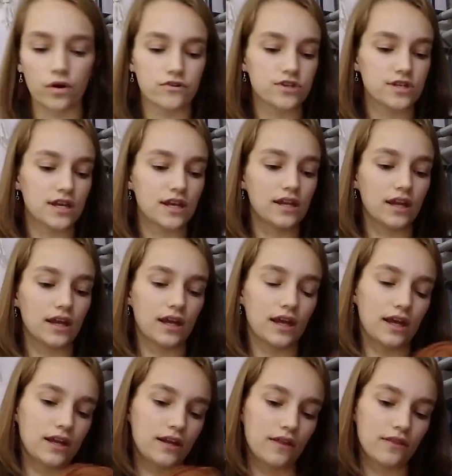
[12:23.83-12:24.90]
worsted
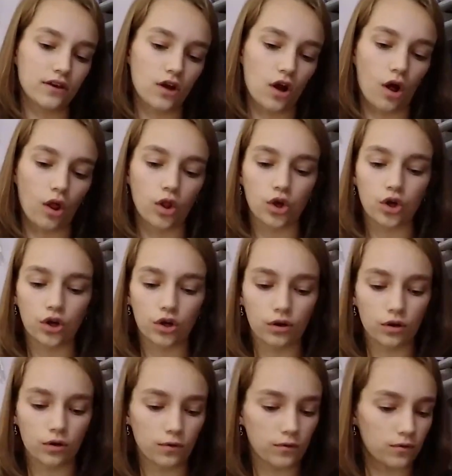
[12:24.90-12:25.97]
in the
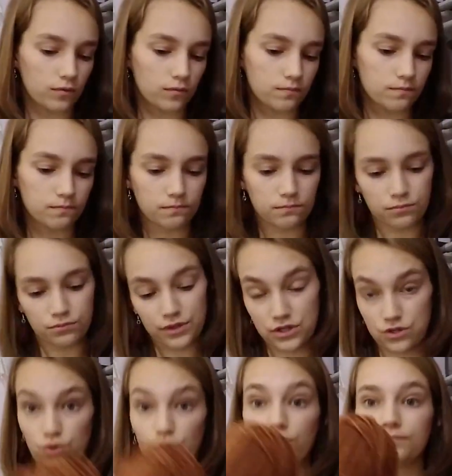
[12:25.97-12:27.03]
color
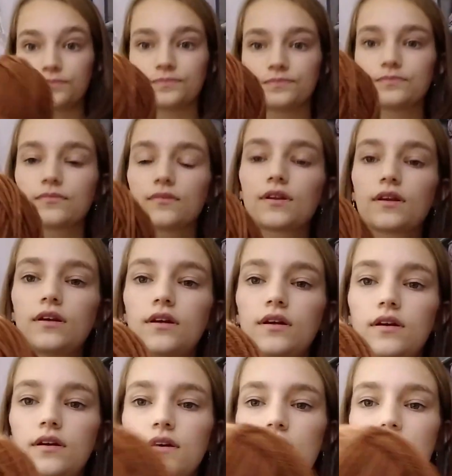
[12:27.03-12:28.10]
Window.
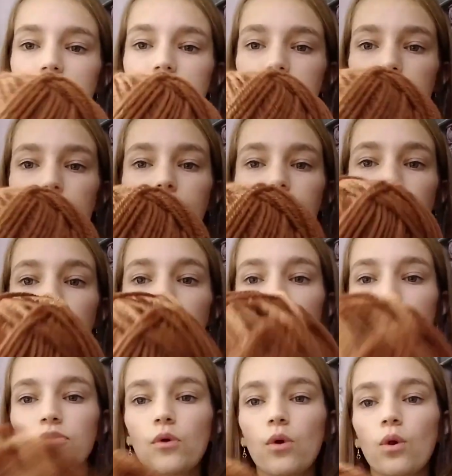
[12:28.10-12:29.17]
This is a
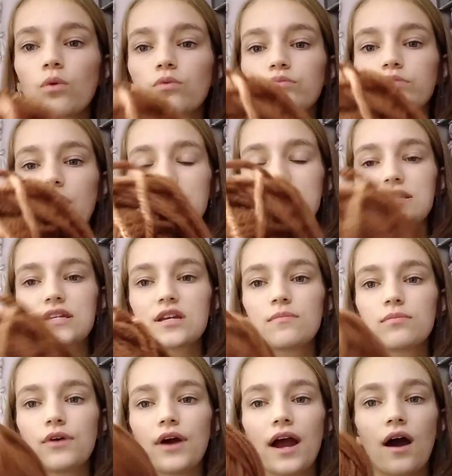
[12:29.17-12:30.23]
beautiful
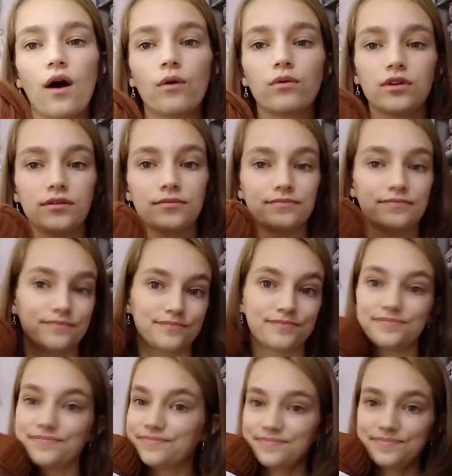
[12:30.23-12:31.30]
rusty brown.
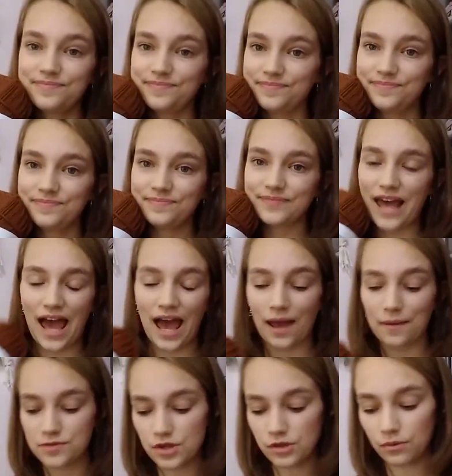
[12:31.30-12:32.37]

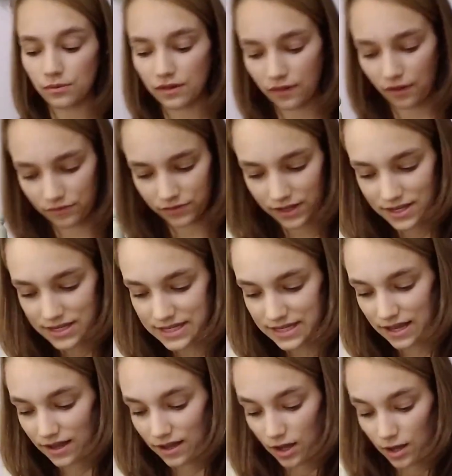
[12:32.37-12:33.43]
I absolutely love
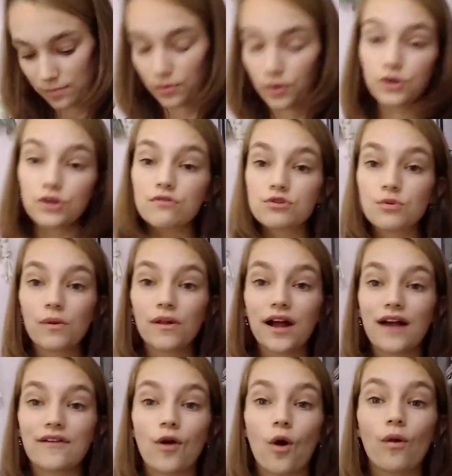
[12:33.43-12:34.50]
this. Per usual,
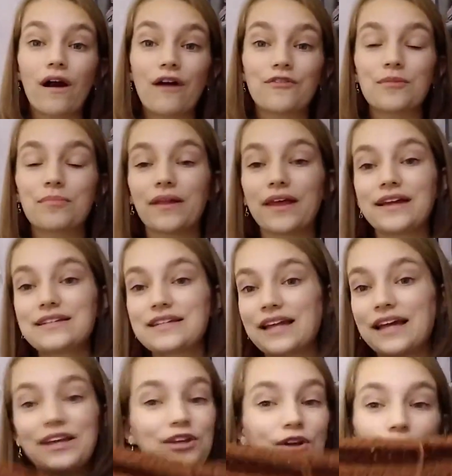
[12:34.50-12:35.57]
I have a whole outfit planned,
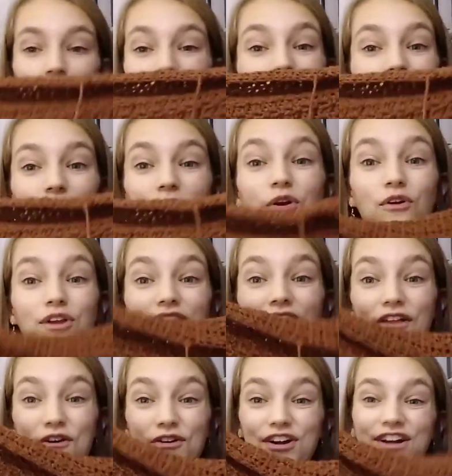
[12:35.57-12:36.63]
and I cannot wait to wear it all
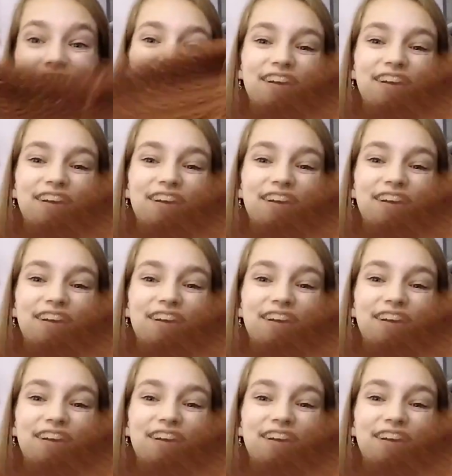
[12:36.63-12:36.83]
together.